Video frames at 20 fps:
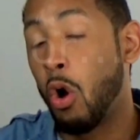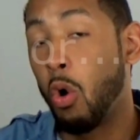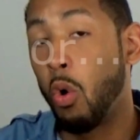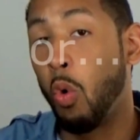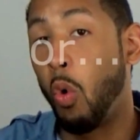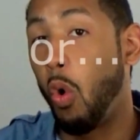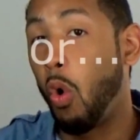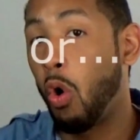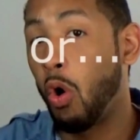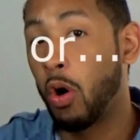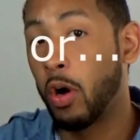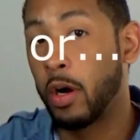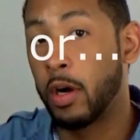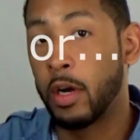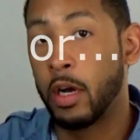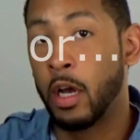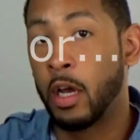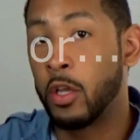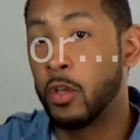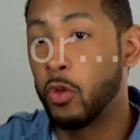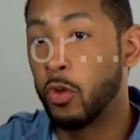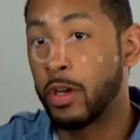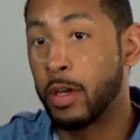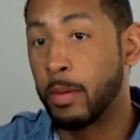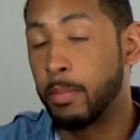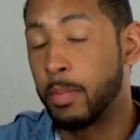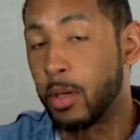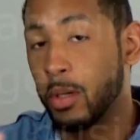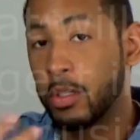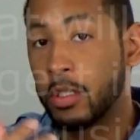or you can
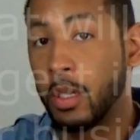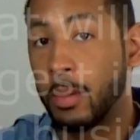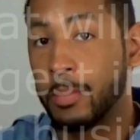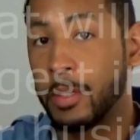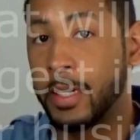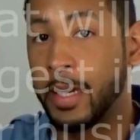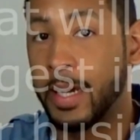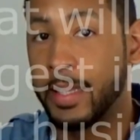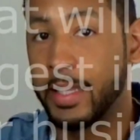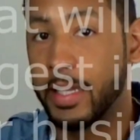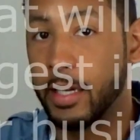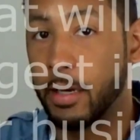build something on the